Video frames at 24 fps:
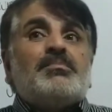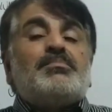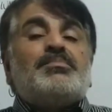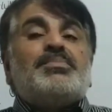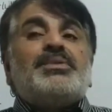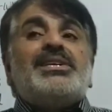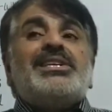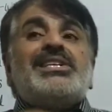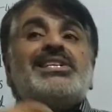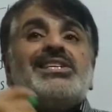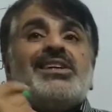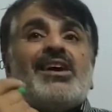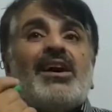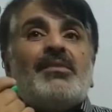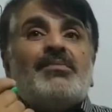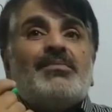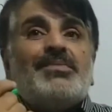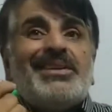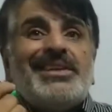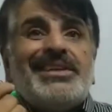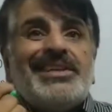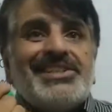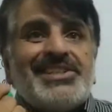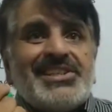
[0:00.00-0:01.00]
piece
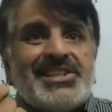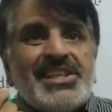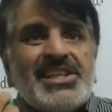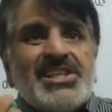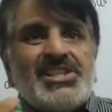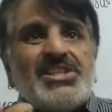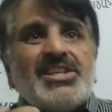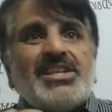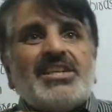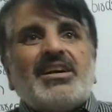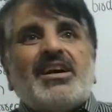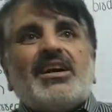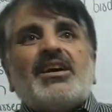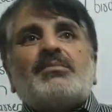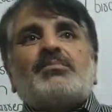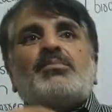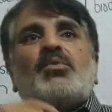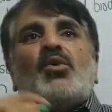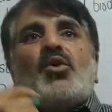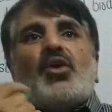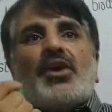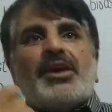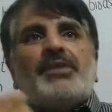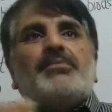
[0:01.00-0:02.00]
of literature or
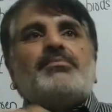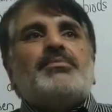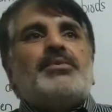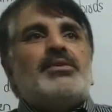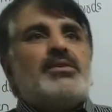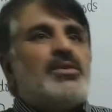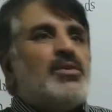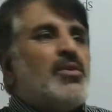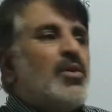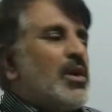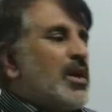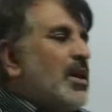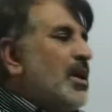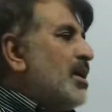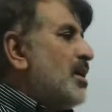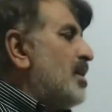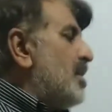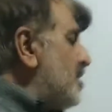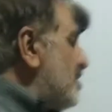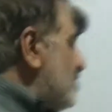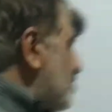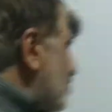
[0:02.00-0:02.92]
poem, okay.